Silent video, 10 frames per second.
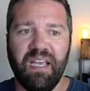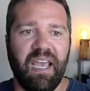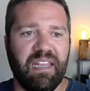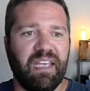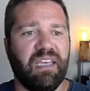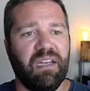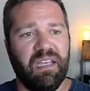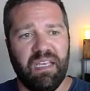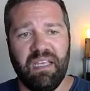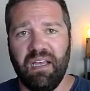and they can
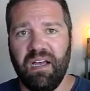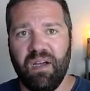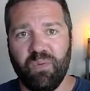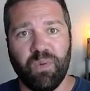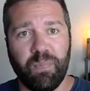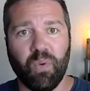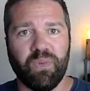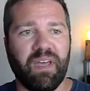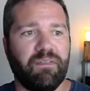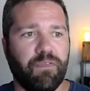report
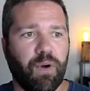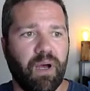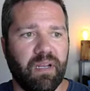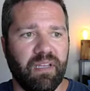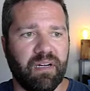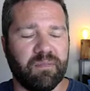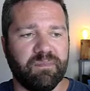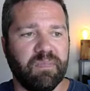that fraud in there.